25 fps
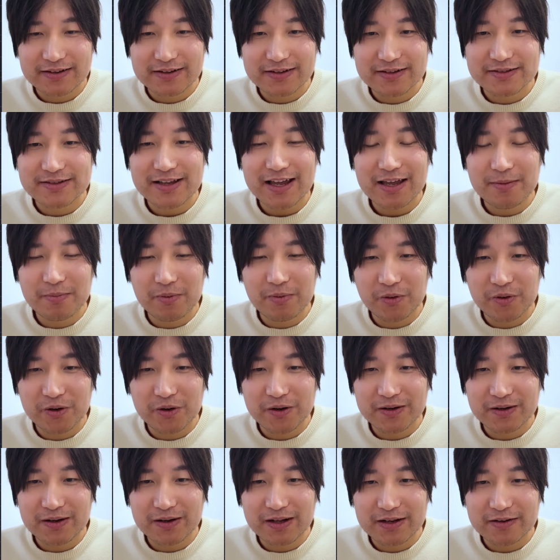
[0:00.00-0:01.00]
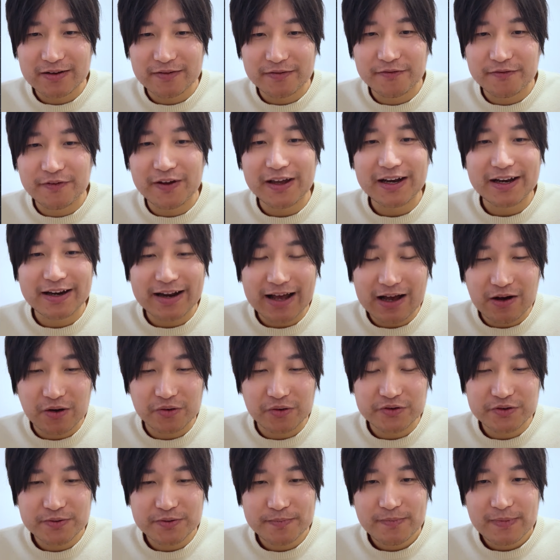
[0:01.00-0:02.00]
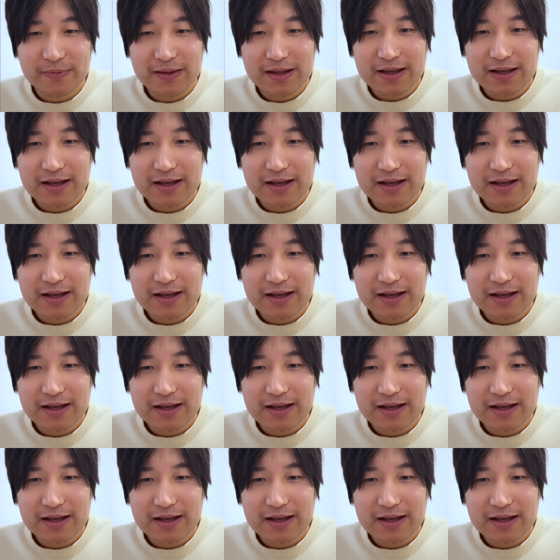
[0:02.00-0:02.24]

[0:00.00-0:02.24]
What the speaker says: say disabled and faded out.